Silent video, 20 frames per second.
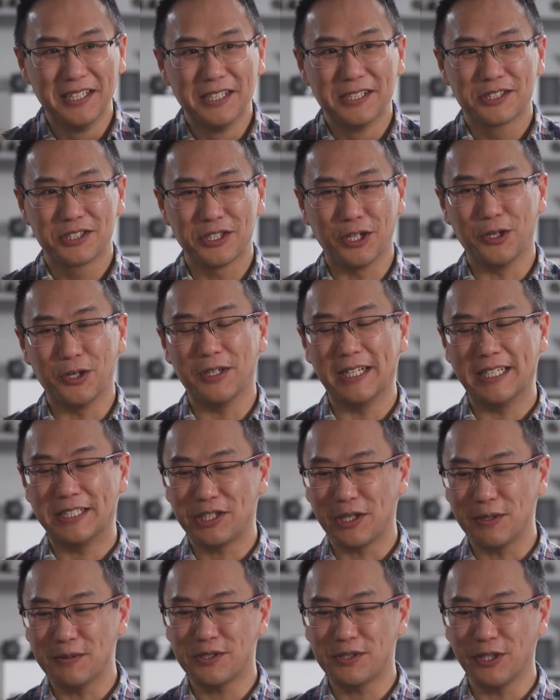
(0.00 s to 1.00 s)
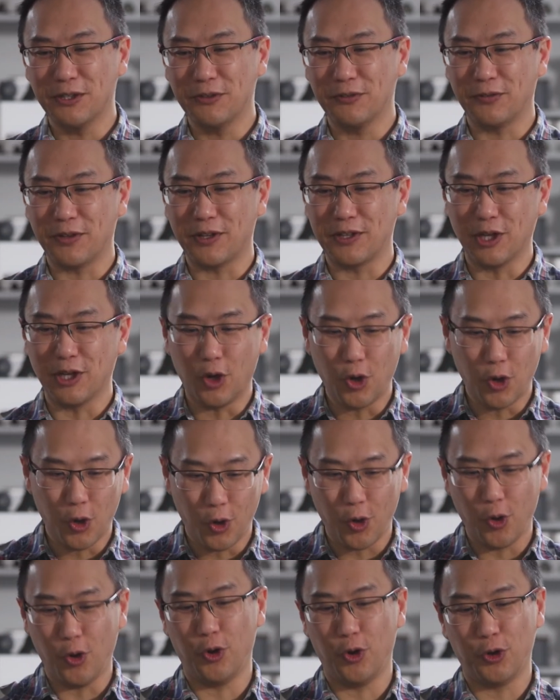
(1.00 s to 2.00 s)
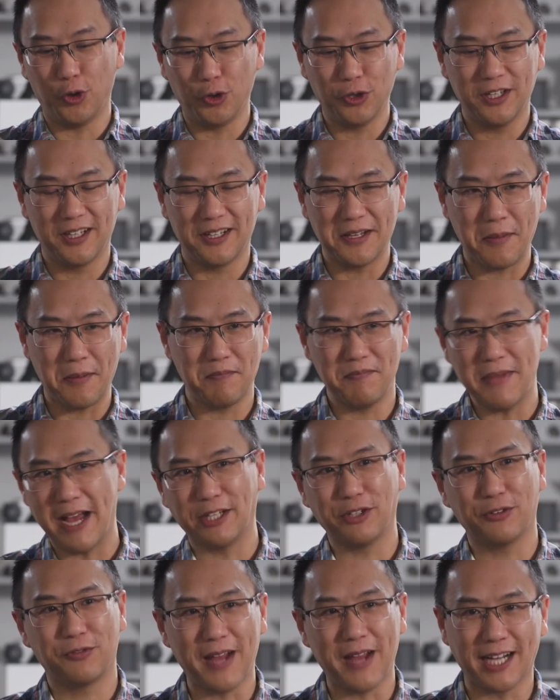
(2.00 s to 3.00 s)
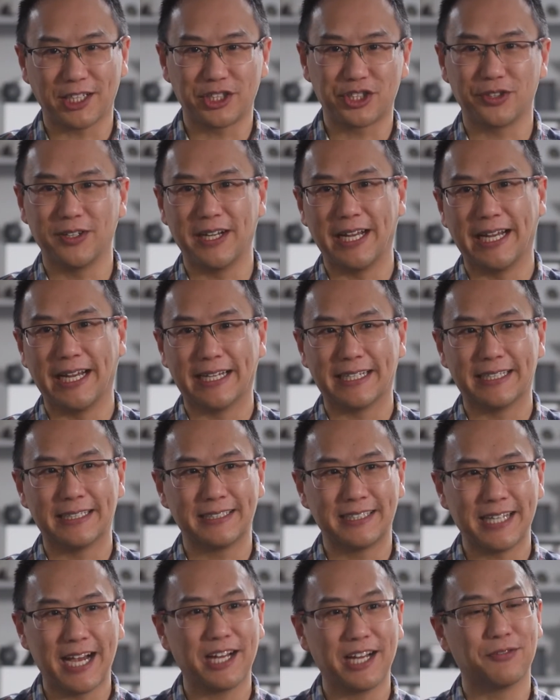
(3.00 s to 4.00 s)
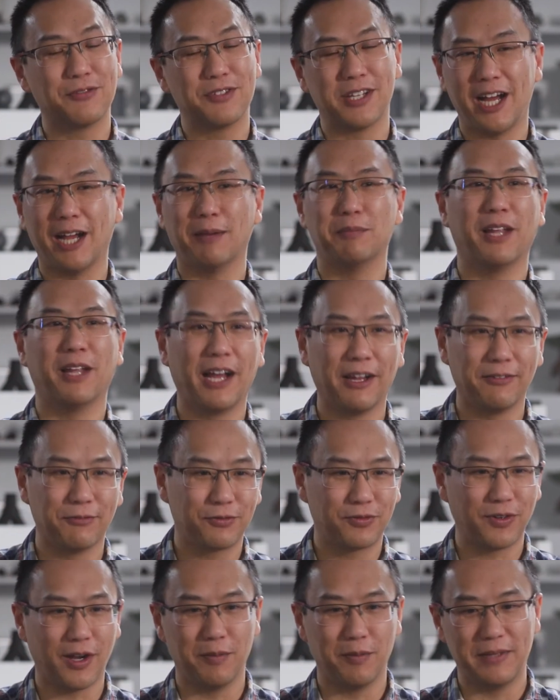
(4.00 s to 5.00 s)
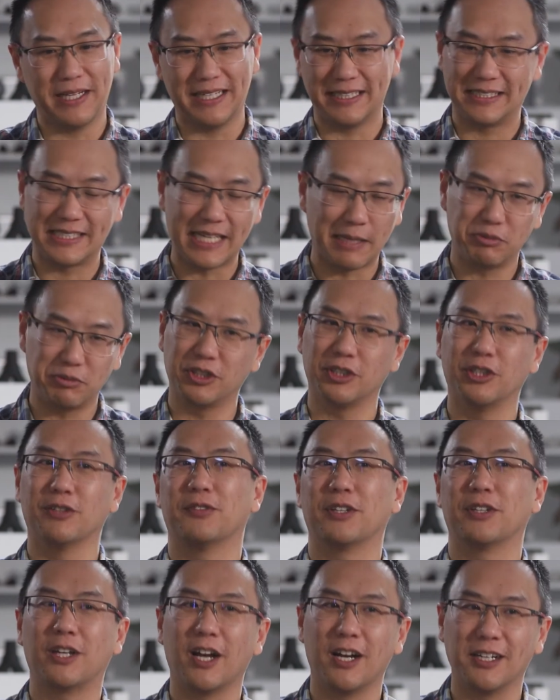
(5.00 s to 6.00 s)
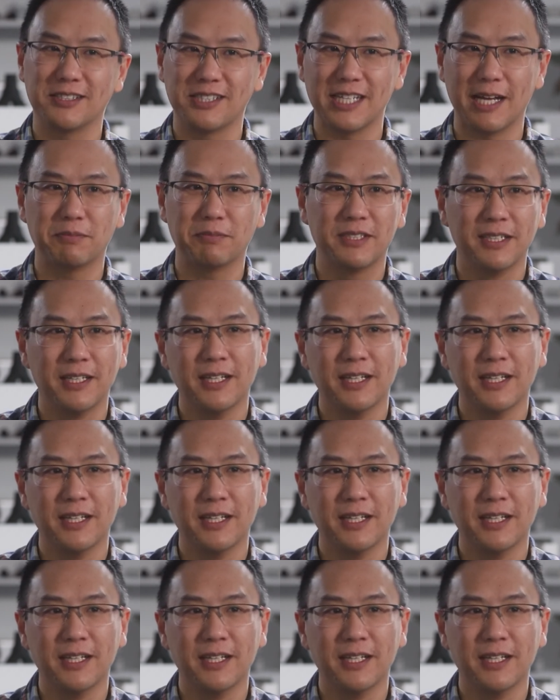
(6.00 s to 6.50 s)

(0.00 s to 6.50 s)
So in terms of the whole manufacturing kind of timeline, from inception of the concept